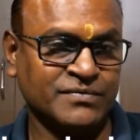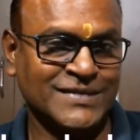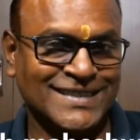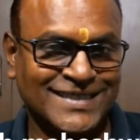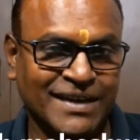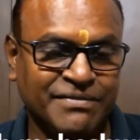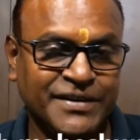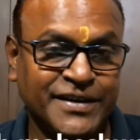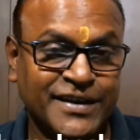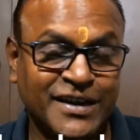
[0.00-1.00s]
And
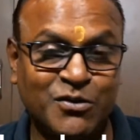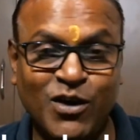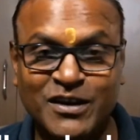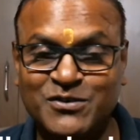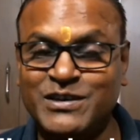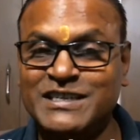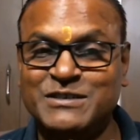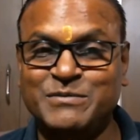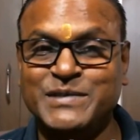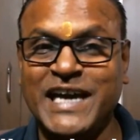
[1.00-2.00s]
definitely you are going
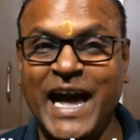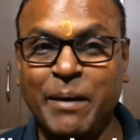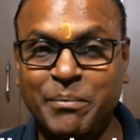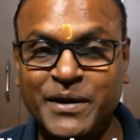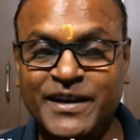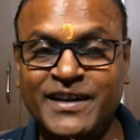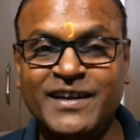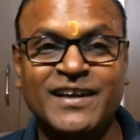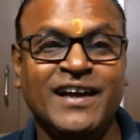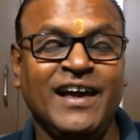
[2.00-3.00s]
to be happy,
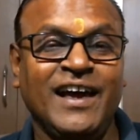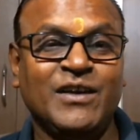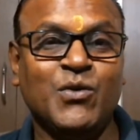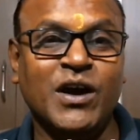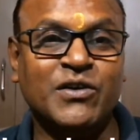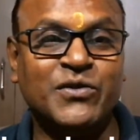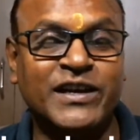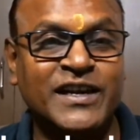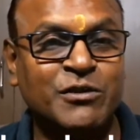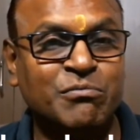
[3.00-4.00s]
and you are
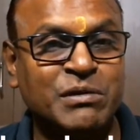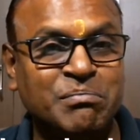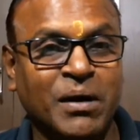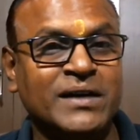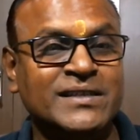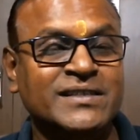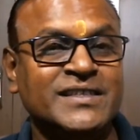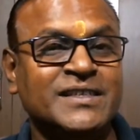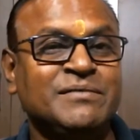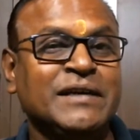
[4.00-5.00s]
going to be
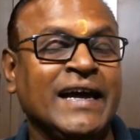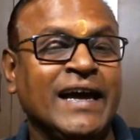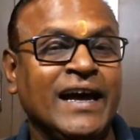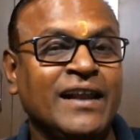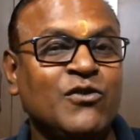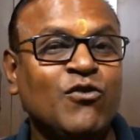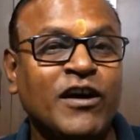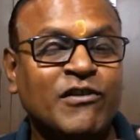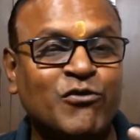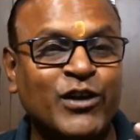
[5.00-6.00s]
positive, and you
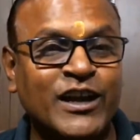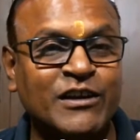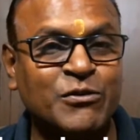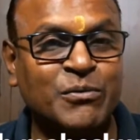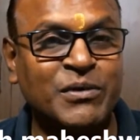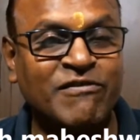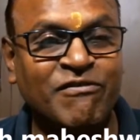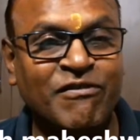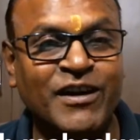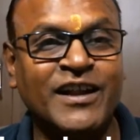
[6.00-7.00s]
are going to be
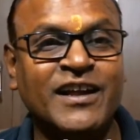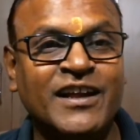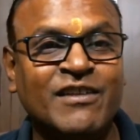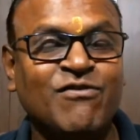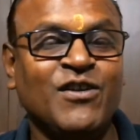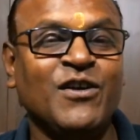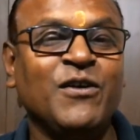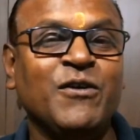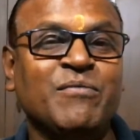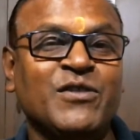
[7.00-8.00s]
free
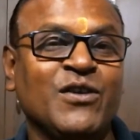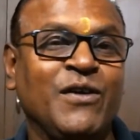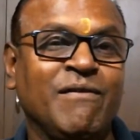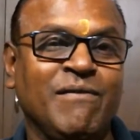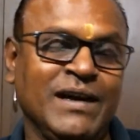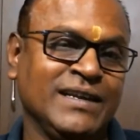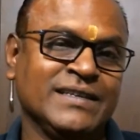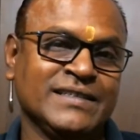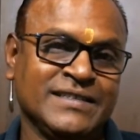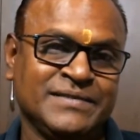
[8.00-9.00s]
from your
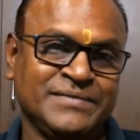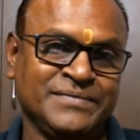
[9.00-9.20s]
worries.